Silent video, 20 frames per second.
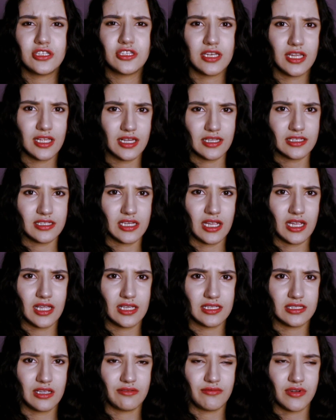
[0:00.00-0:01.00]
teach in English, I
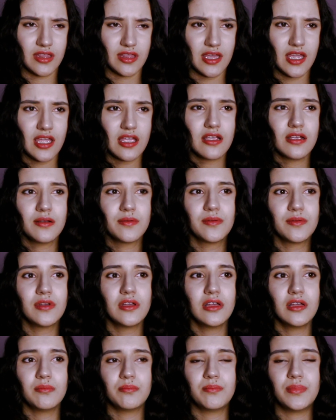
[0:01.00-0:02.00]
guess, everything.
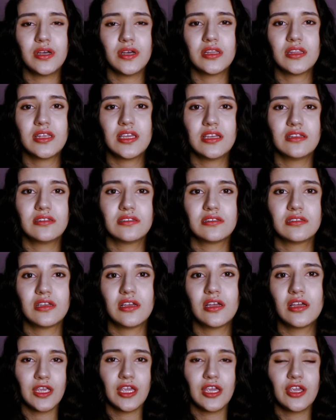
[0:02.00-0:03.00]
But it's
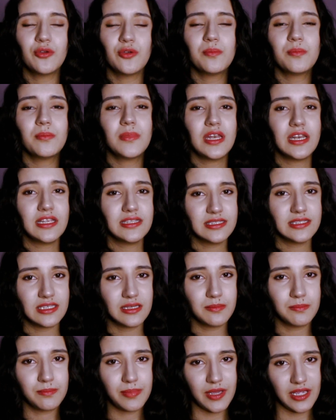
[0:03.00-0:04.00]

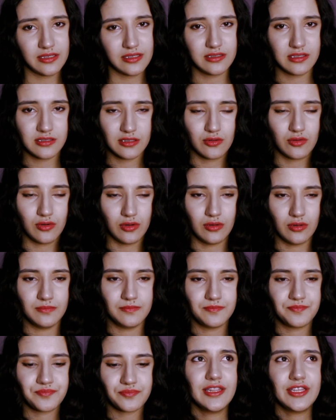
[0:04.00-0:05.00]
humanity based school.
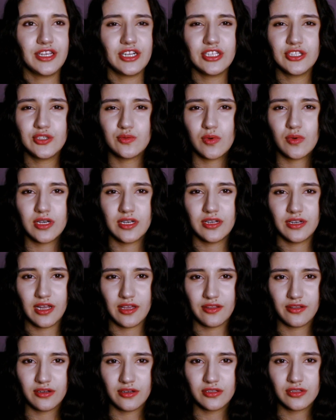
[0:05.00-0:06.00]
And there is one
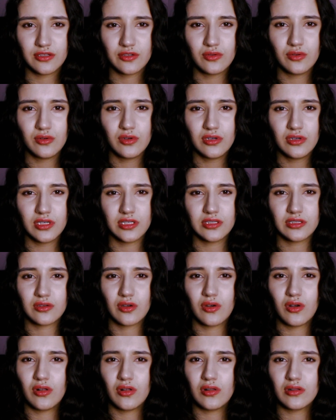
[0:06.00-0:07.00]
another school, it's
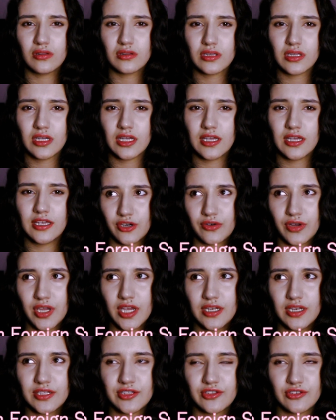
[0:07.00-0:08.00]
called
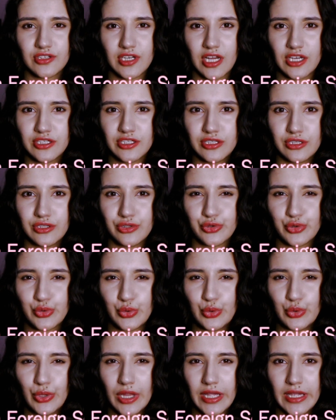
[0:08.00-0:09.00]
Korean International
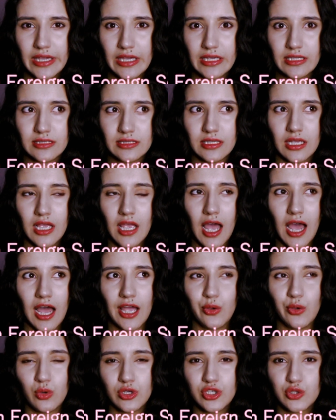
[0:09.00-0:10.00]
School, I guess.
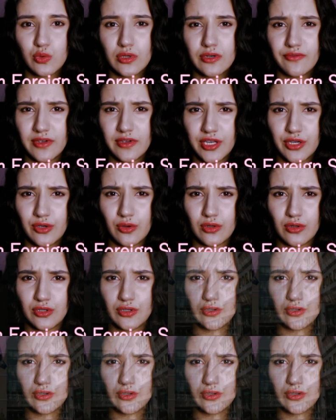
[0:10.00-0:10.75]
I watched one video